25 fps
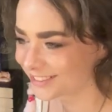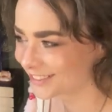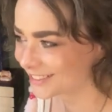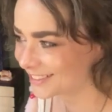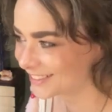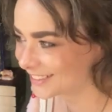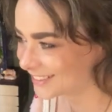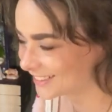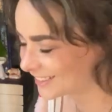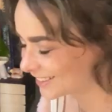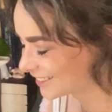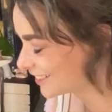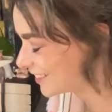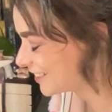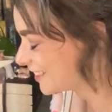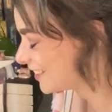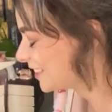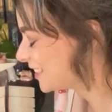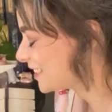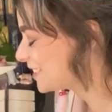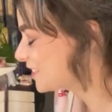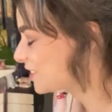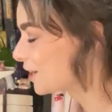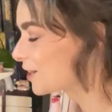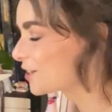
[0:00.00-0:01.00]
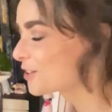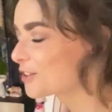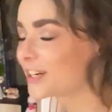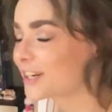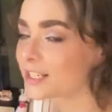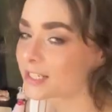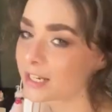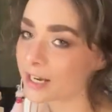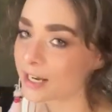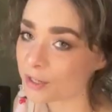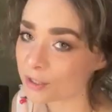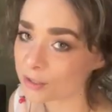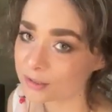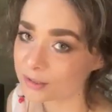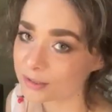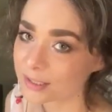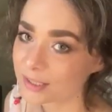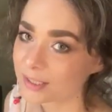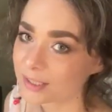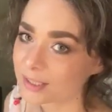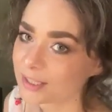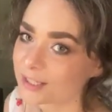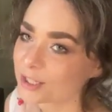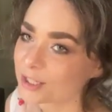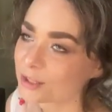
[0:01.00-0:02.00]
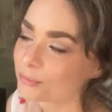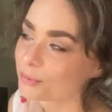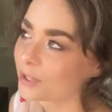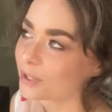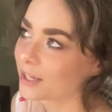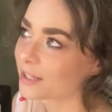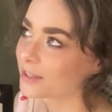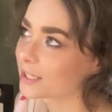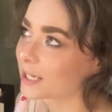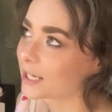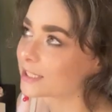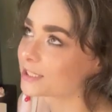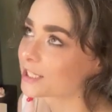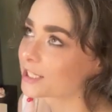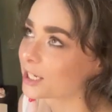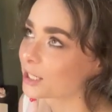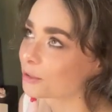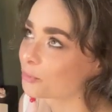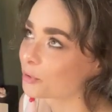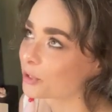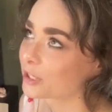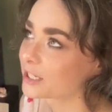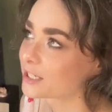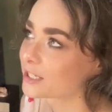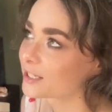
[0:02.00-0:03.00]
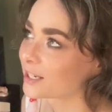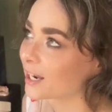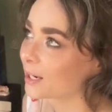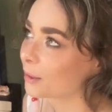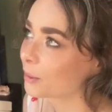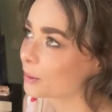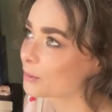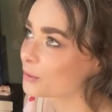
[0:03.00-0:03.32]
It's not great now, but at that point in time,